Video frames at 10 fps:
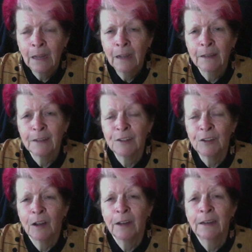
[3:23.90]
The
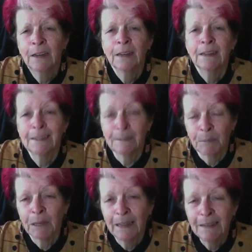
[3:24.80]
design didn't
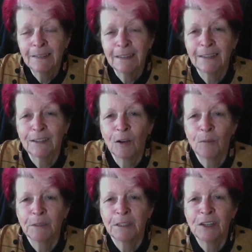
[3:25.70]
place in the
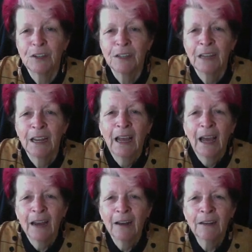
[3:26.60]
competition,
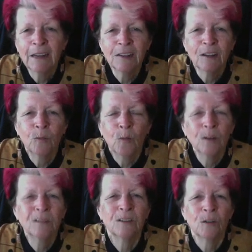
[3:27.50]
and I guess I
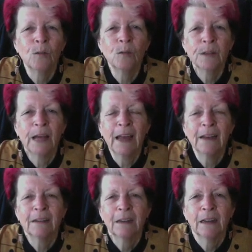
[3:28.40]
wasn't all that
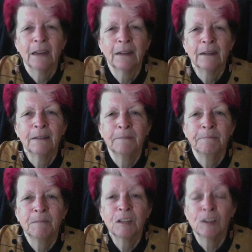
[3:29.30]

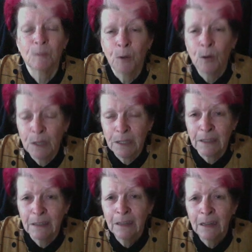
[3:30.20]

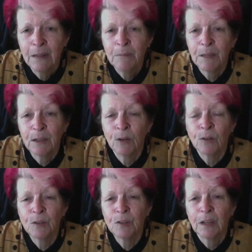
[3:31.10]
disappointed,
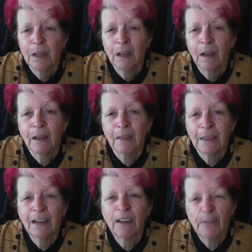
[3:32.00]
because I
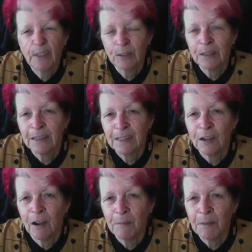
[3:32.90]
think I felt at the
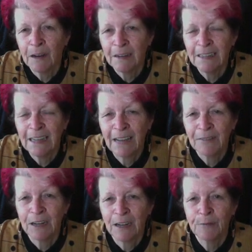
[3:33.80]
time that I didn't have
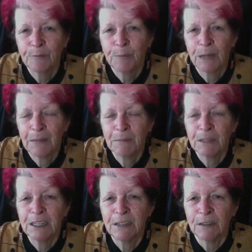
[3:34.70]
enough plant
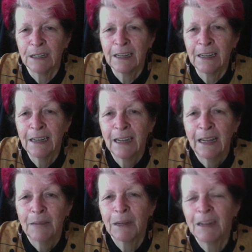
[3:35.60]
material in it,
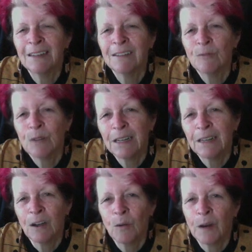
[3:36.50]
but I didn't really
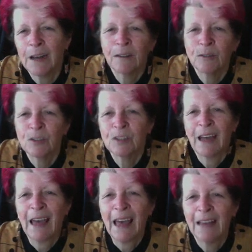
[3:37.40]
know what else to
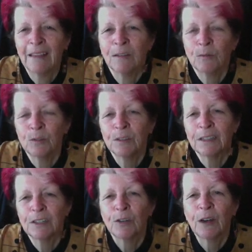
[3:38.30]
add that wouldn't
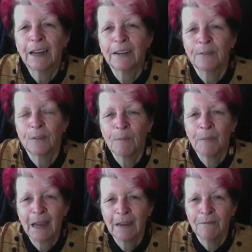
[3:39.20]
detract from
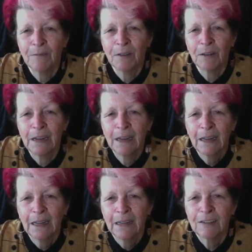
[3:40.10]
that very
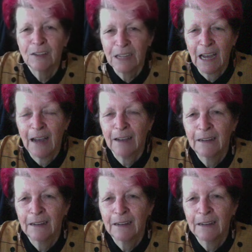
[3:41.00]
stark